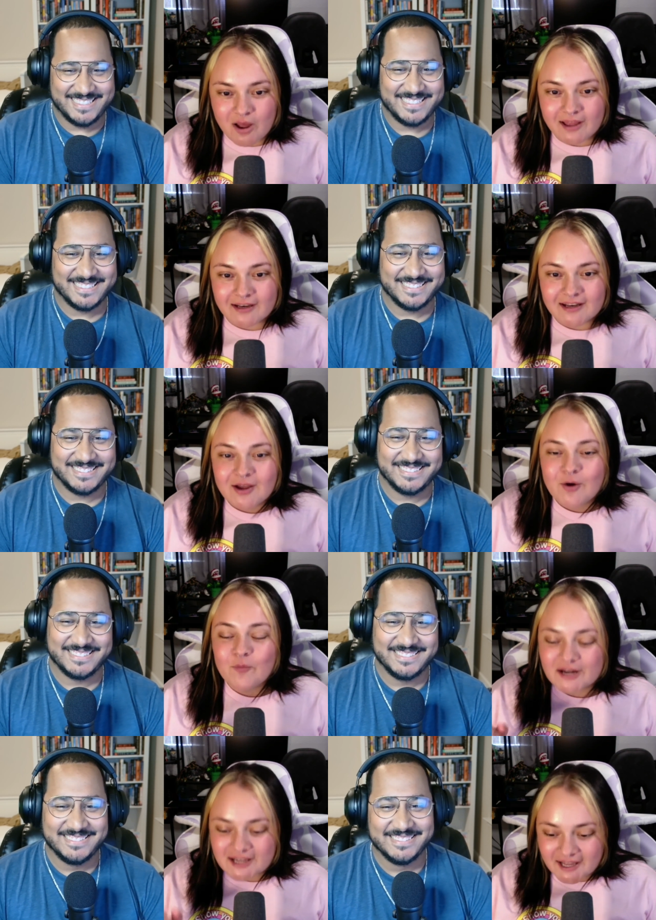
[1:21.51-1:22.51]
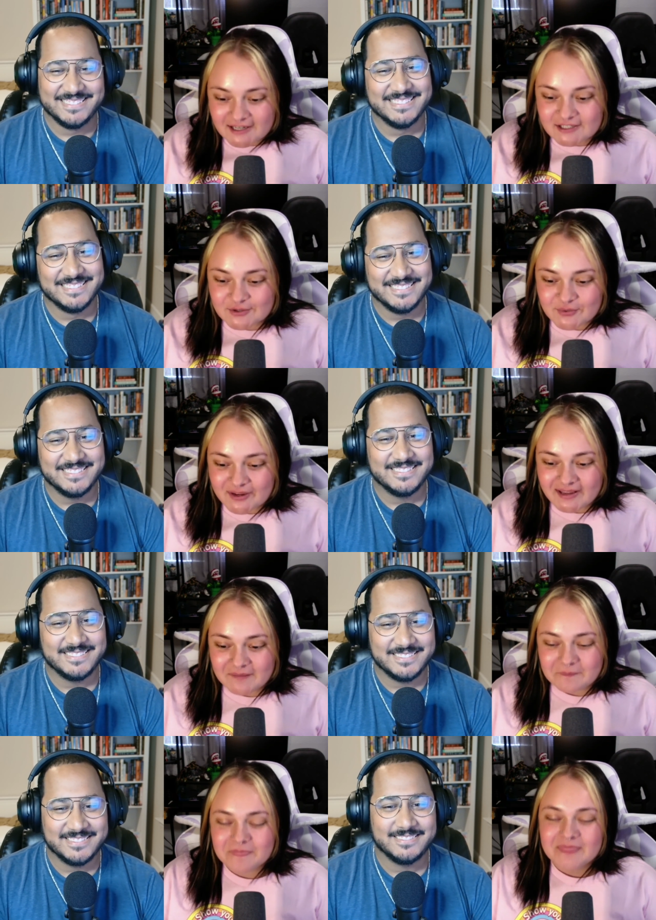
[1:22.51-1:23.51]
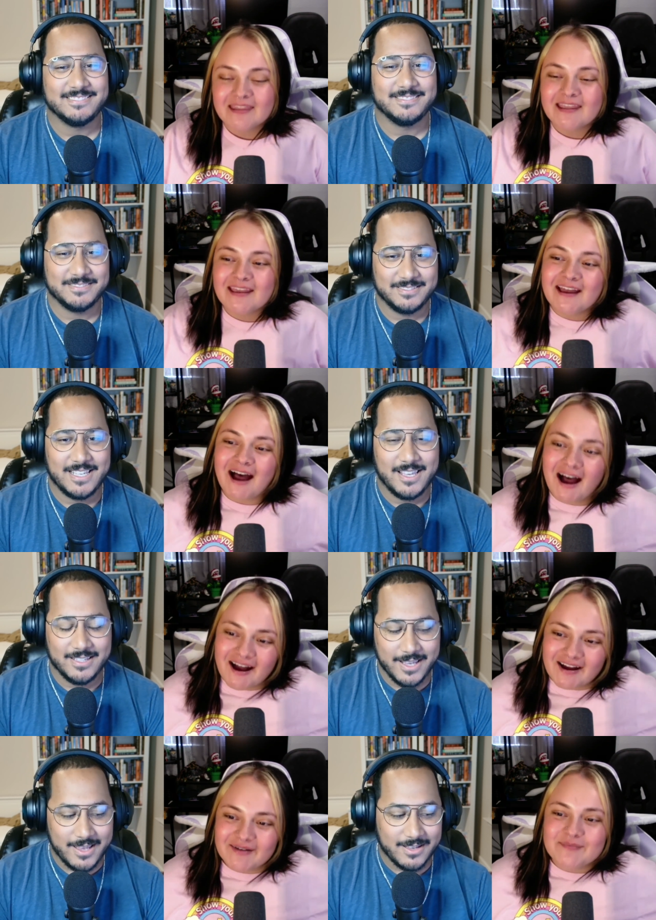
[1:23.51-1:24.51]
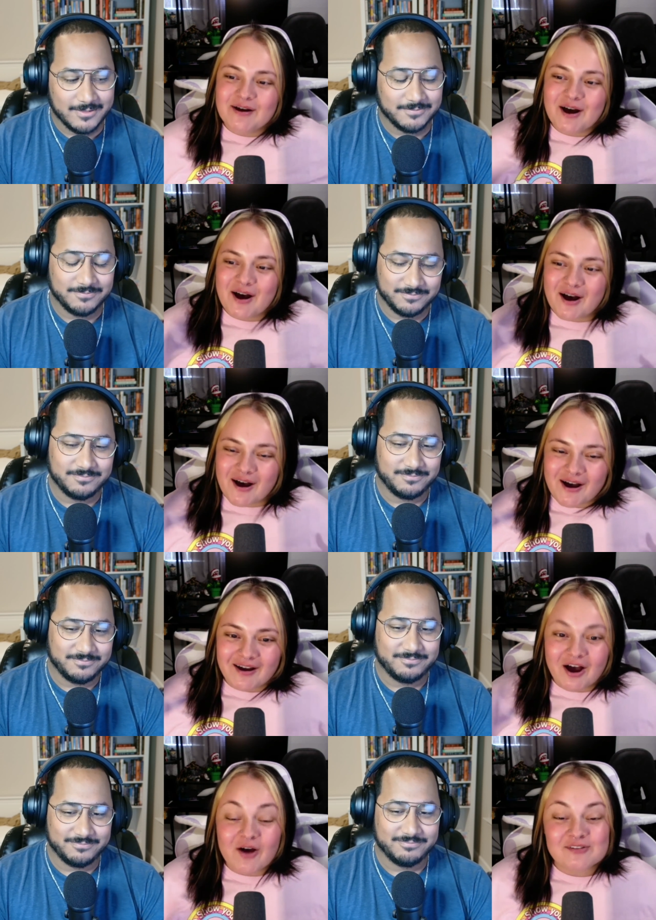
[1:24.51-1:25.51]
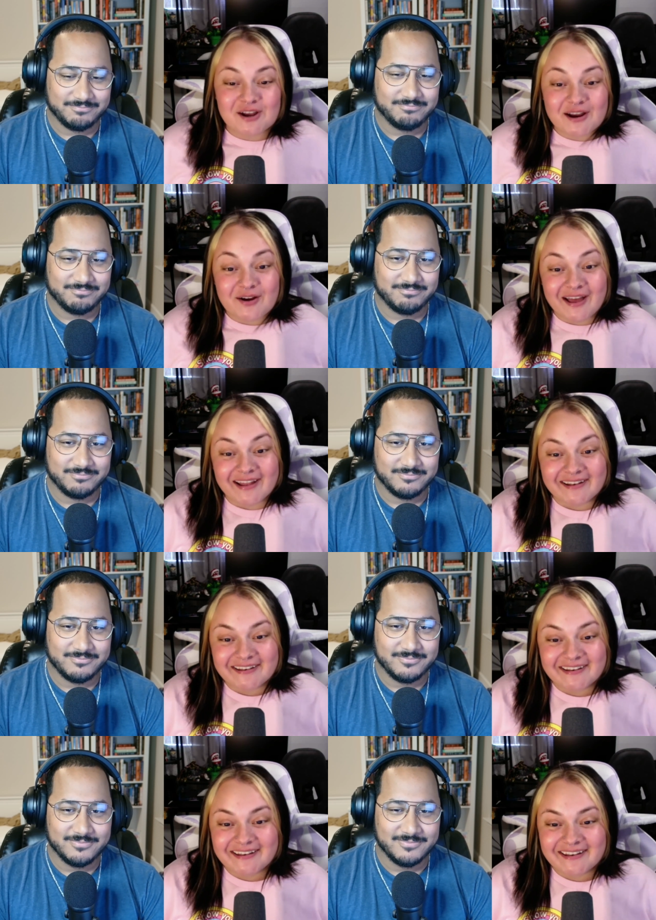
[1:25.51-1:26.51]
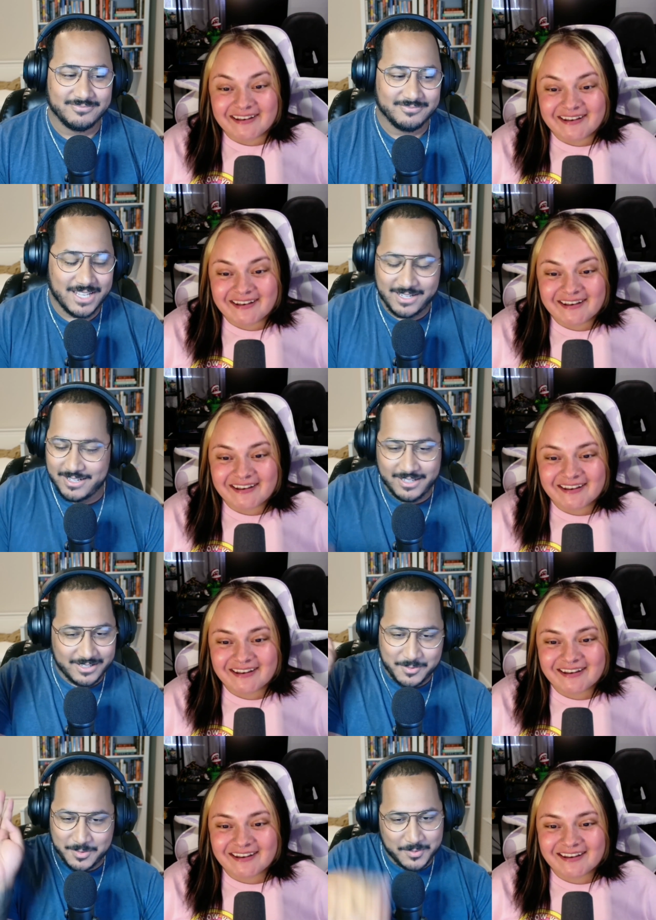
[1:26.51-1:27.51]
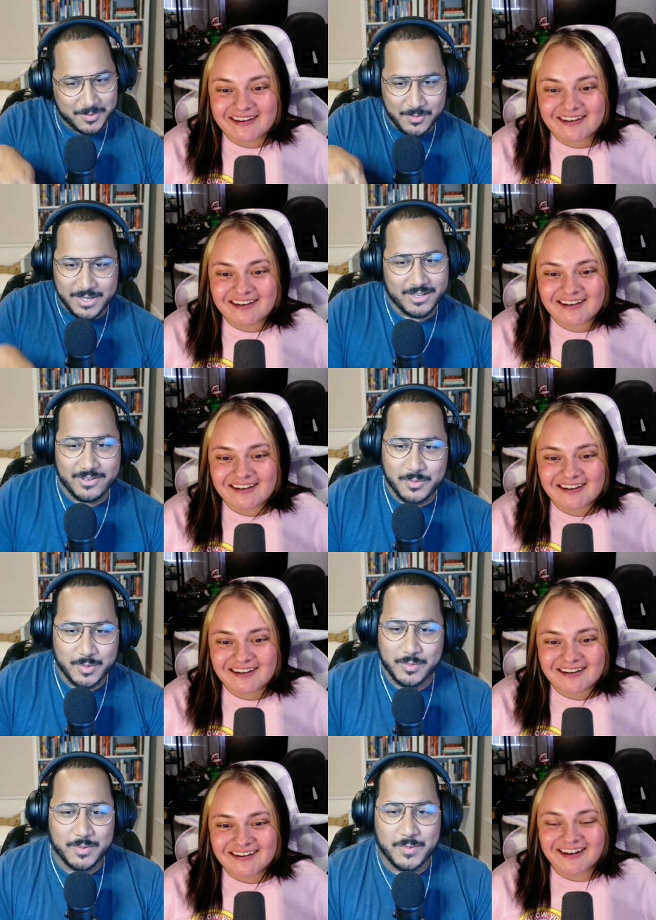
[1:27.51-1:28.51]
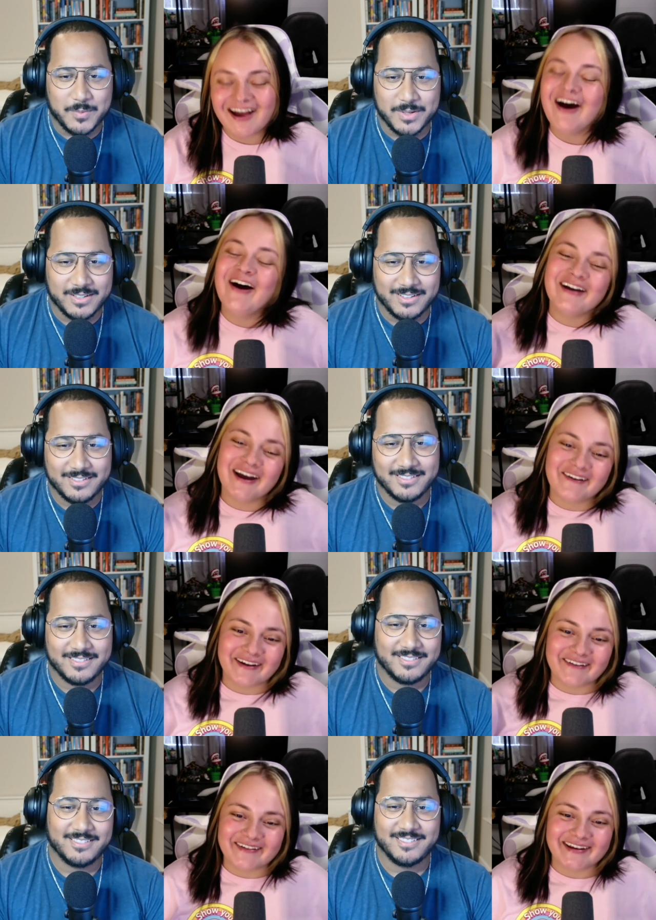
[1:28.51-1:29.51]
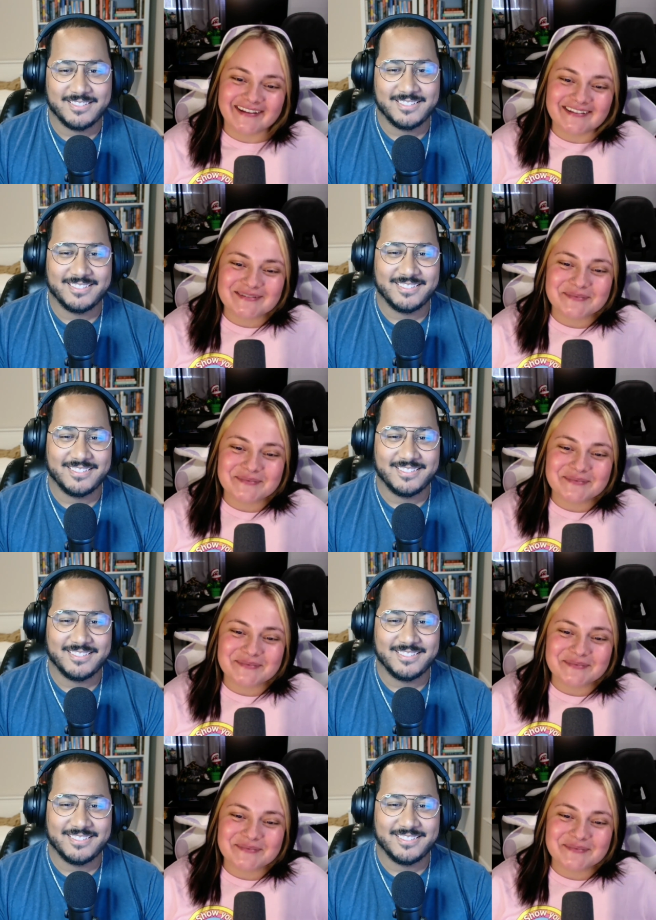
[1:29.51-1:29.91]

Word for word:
Speaker 1: 1. We're going to do it. Yeah. Um, oh, sorry. Go ahead.
Speaker 2: No, no, no, no, no, no, no. Go ahead. Go, go, go, go, go.
Speaker 1: Oh, okay, okay,